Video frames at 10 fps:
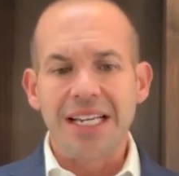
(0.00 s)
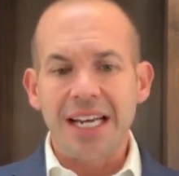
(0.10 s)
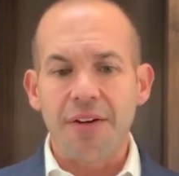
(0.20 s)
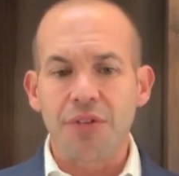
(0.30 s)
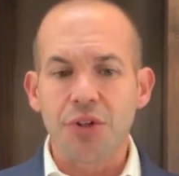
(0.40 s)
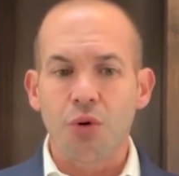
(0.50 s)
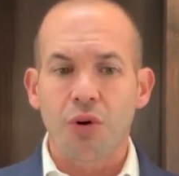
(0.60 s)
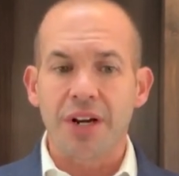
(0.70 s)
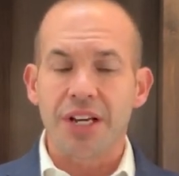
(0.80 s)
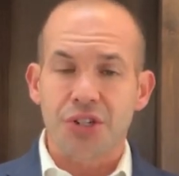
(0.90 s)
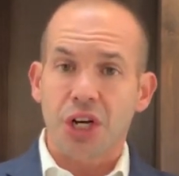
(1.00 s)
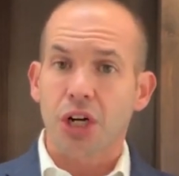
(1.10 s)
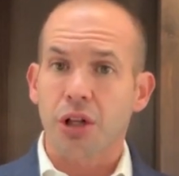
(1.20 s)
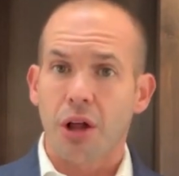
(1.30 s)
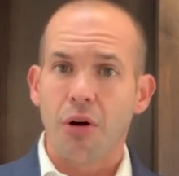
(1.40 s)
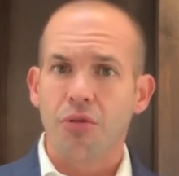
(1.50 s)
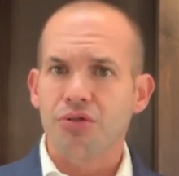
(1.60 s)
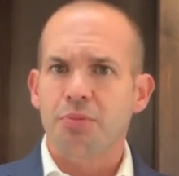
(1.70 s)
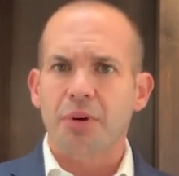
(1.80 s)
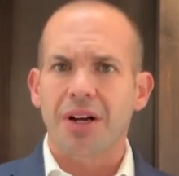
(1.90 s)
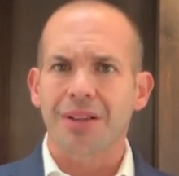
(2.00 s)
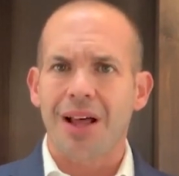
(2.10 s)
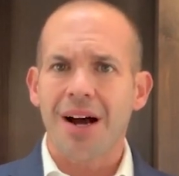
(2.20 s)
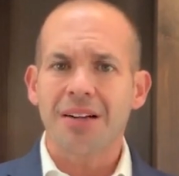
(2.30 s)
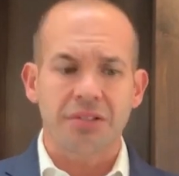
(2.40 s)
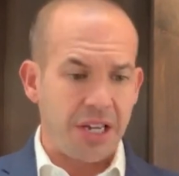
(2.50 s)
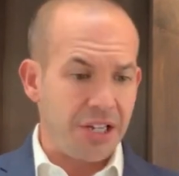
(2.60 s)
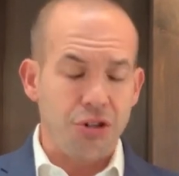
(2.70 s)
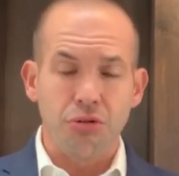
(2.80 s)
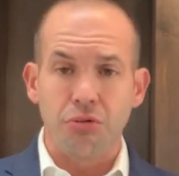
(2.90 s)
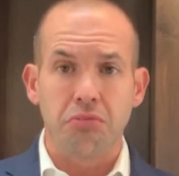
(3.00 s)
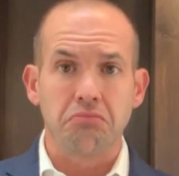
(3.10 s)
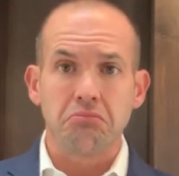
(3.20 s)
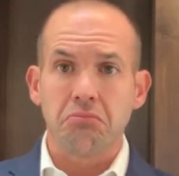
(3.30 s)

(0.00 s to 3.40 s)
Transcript: If the door is closed but unlocked and you